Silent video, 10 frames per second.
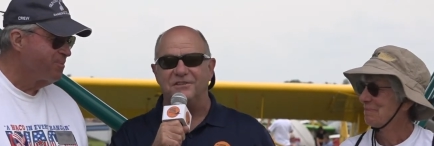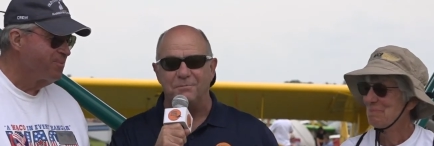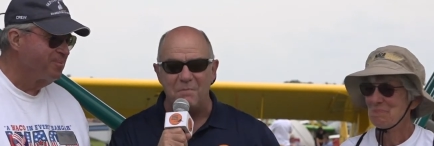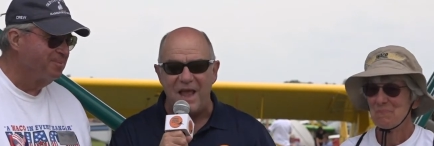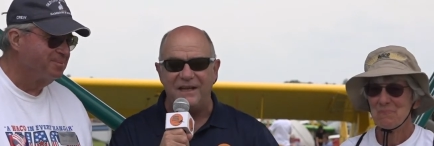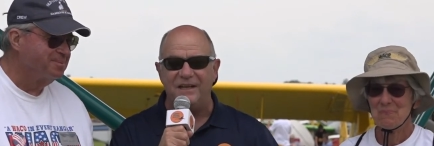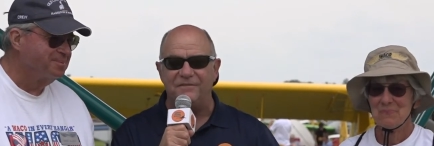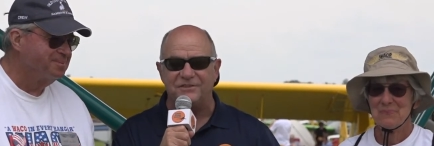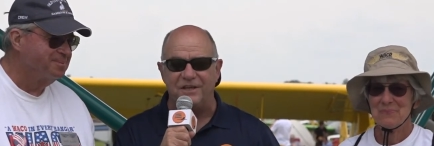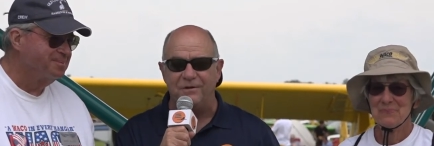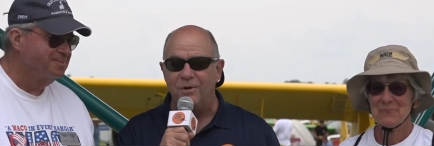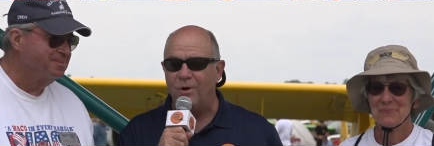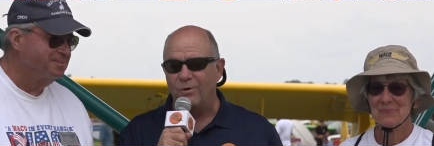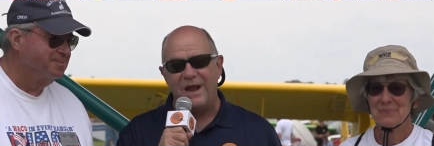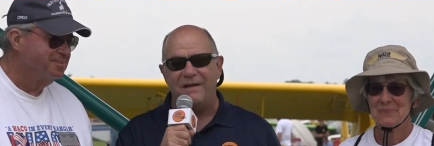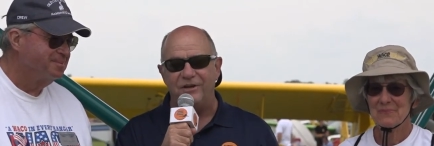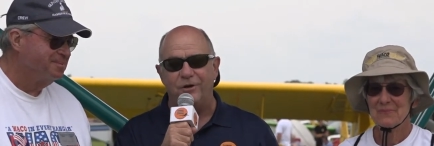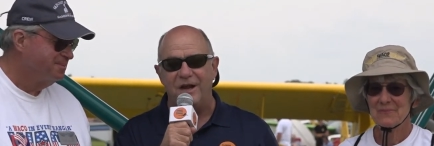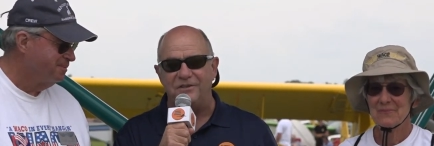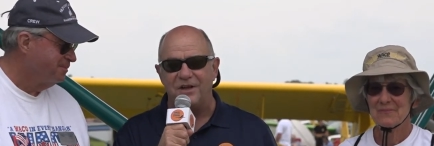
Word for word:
Speaker 1: It's magnificent. We're having a great